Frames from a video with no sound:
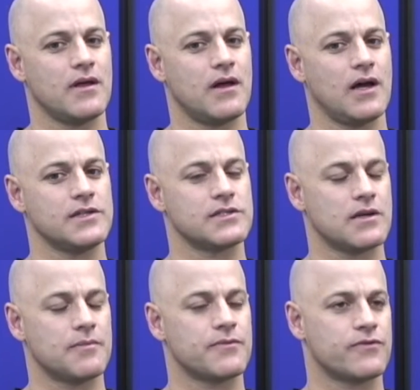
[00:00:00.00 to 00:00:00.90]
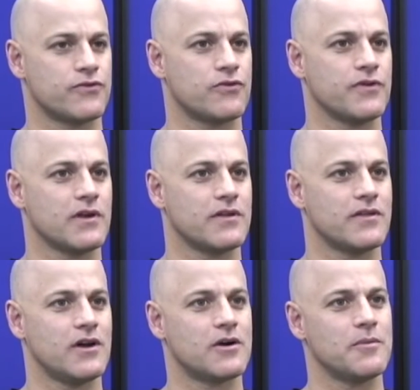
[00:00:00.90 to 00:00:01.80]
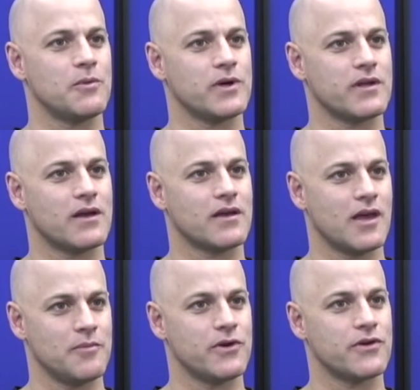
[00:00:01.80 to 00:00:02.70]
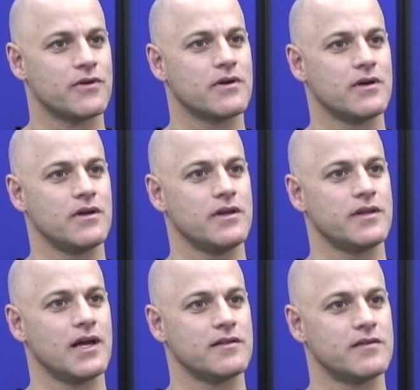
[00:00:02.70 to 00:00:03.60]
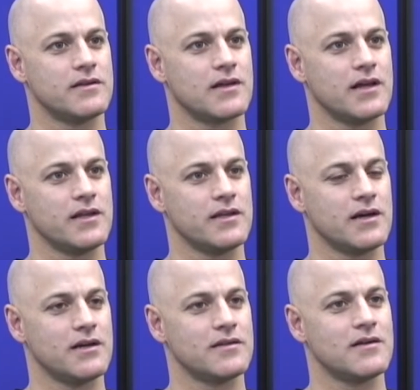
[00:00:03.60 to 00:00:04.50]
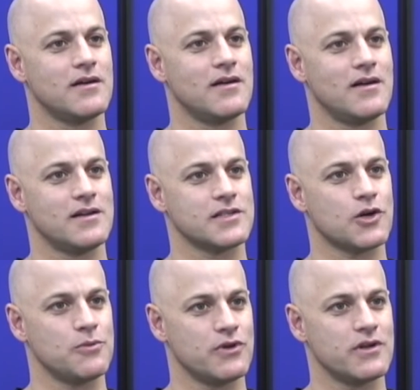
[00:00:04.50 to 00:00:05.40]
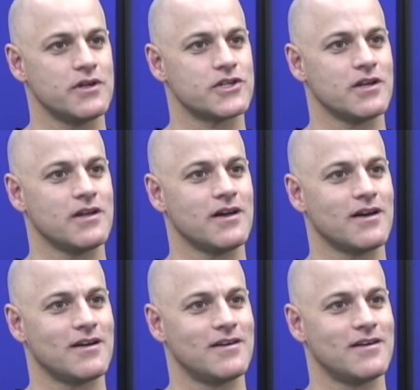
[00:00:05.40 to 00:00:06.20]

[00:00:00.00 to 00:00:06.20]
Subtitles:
I stopped serving in the army when I came here in 1999 as a Community Shaliach.